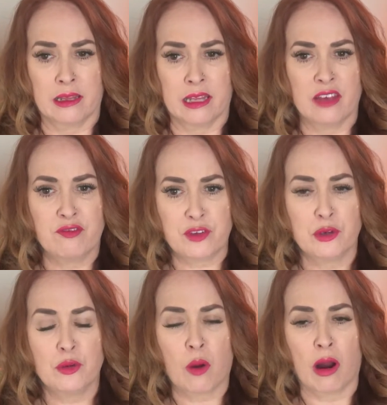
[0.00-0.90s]
if
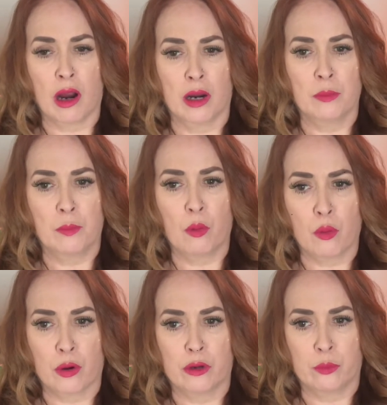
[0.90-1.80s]
you are
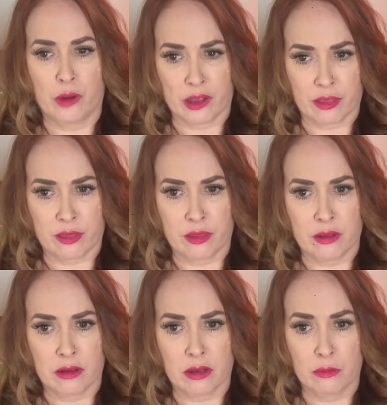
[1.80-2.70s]
born with
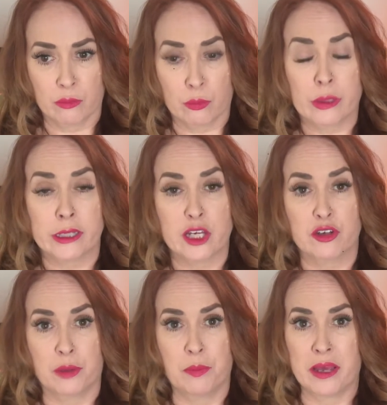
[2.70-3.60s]
really
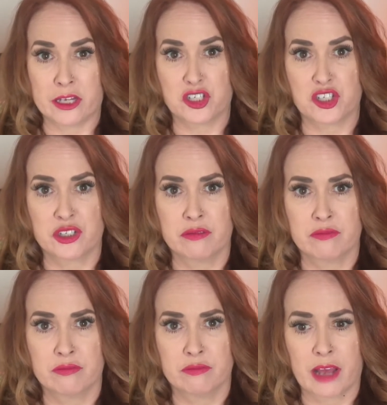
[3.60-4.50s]
good pitch
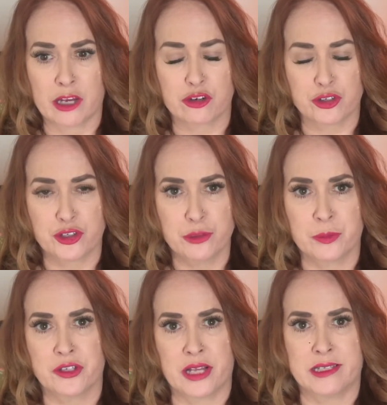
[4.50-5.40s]
and you're
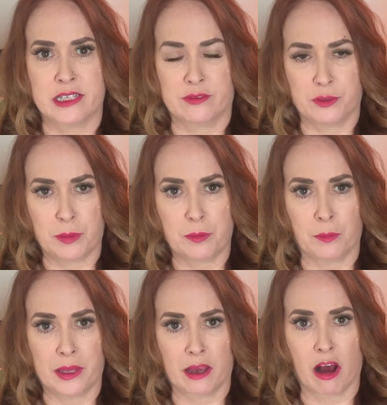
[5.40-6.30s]
super sensitive to people
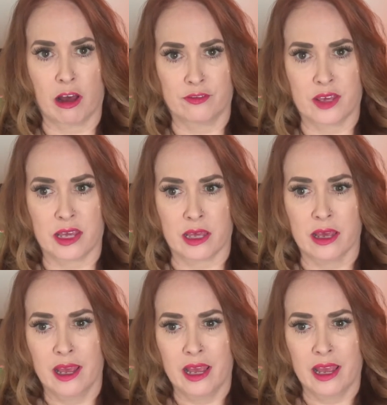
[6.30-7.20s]
being off key,
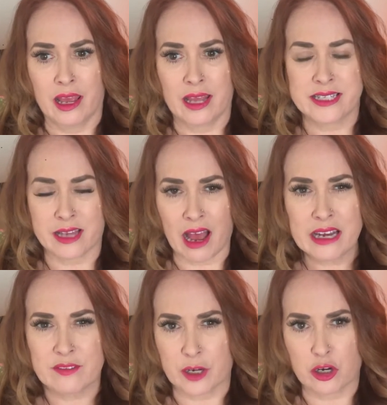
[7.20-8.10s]
it's
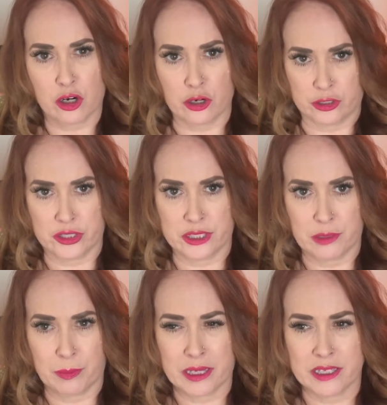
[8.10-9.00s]
kind of a curse,
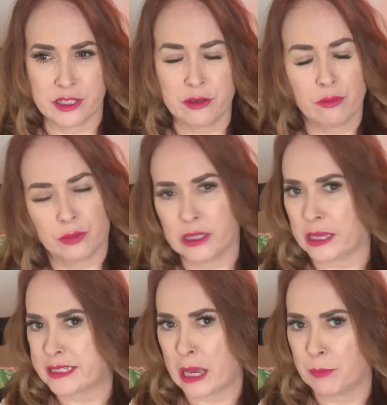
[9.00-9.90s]
because you don't
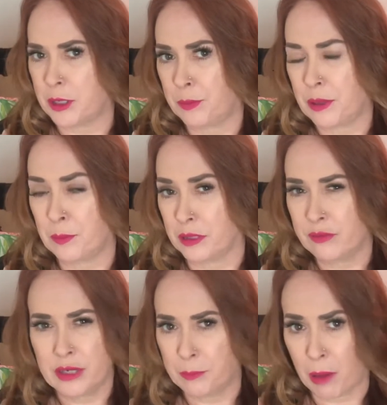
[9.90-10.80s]
realize how many people,
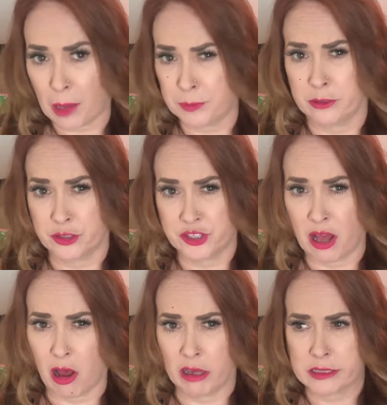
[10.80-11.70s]
even in popular
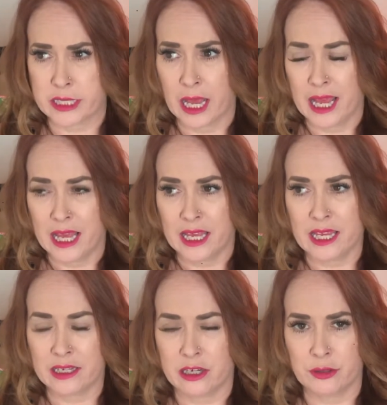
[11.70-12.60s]
songs,
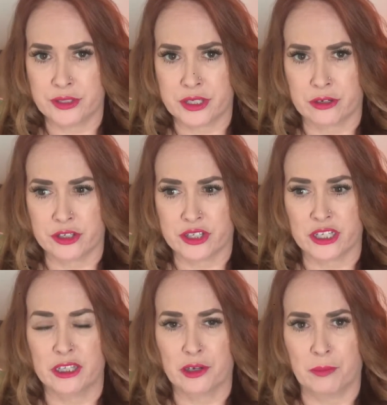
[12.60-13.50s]
hit notes that are just a
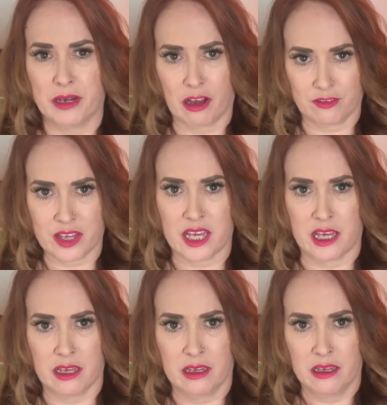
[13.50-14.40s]
little bit off
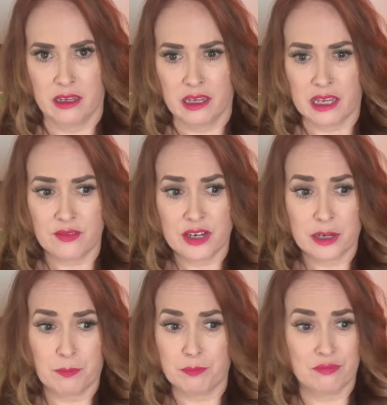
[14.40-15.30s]
key. Even in
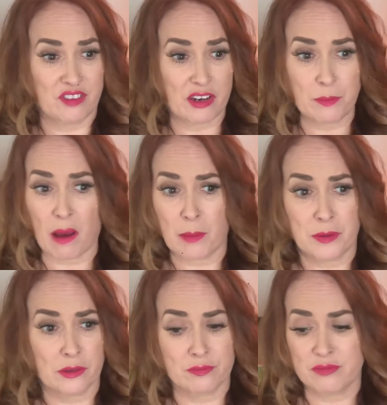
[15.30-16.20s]
a very
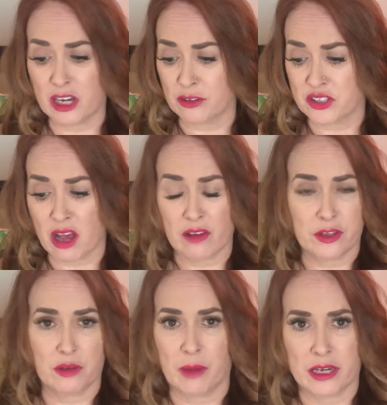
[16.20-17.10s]
popular, song that
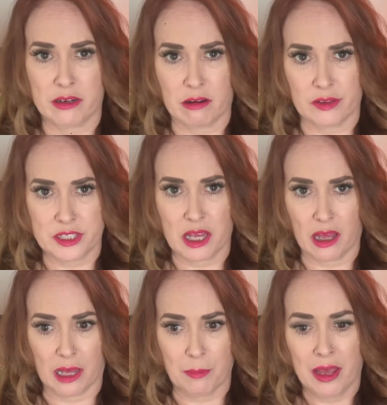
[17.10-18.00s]
you might hear all the
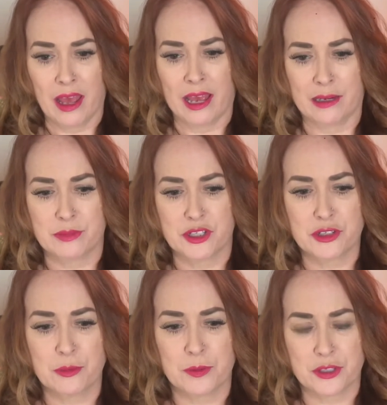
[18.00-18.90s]
time. And I'm
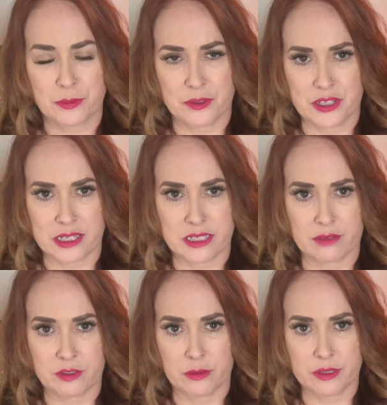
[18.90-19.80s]
super, super
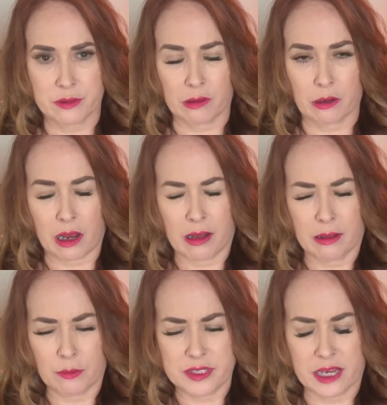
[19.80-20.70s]
sensitive to it. So I'll
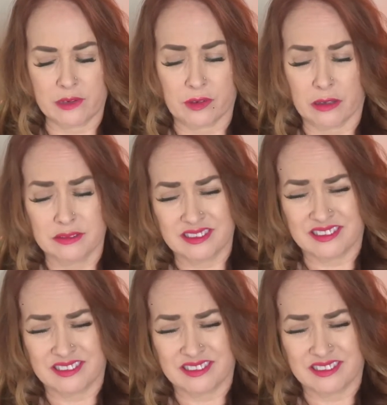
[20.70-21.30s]
always kind of go,